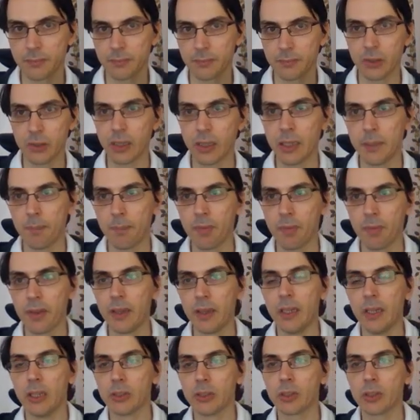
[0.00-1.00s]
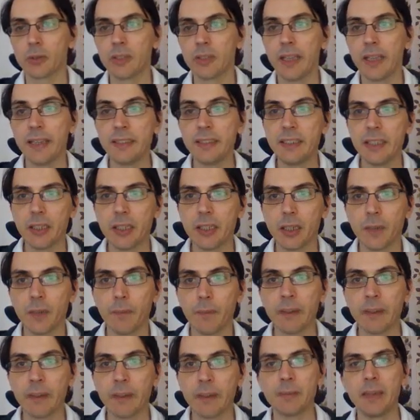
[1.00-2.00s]
okay? So the idea of
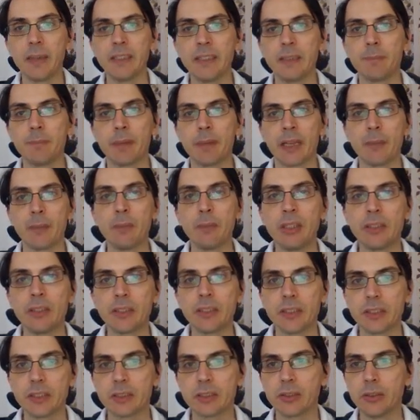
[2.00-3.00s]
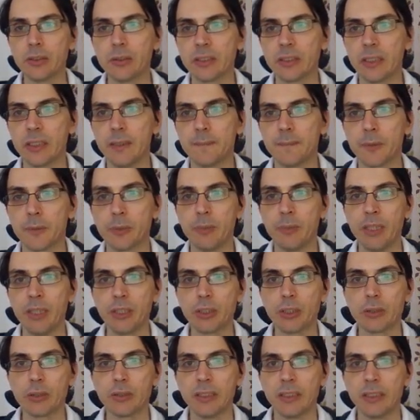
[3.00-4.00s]
estimating parameters using
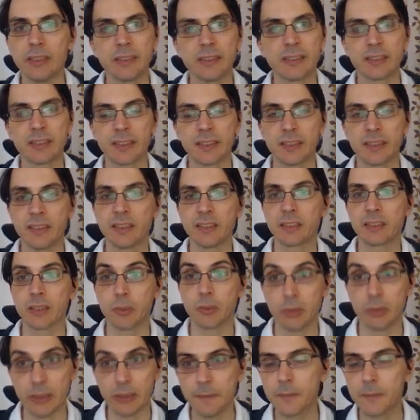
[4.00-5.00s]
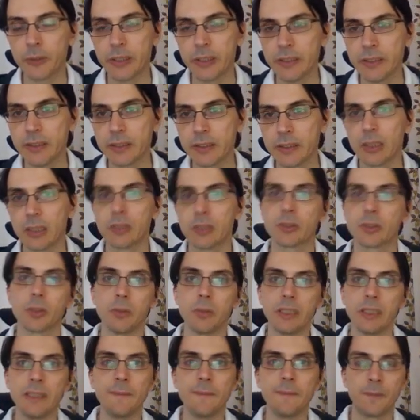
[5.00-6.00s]
information is statistical inference, so
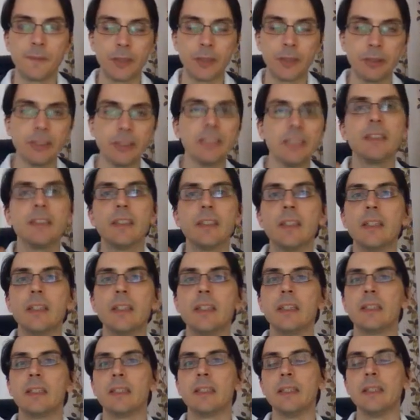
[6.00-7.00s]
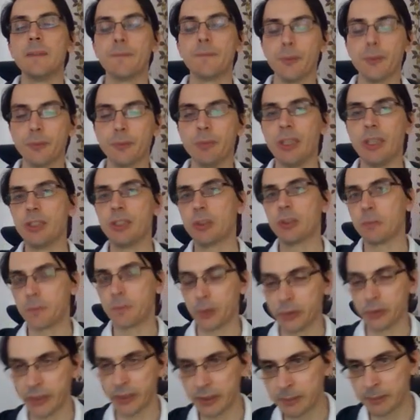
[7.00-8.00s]
inferring information
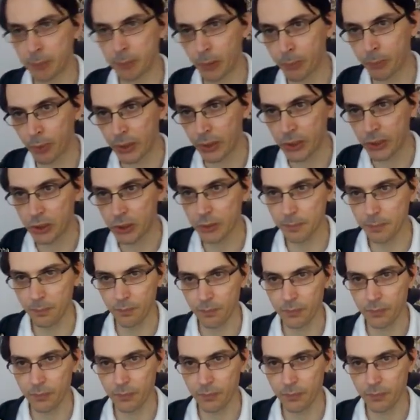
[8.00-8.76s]
from the population.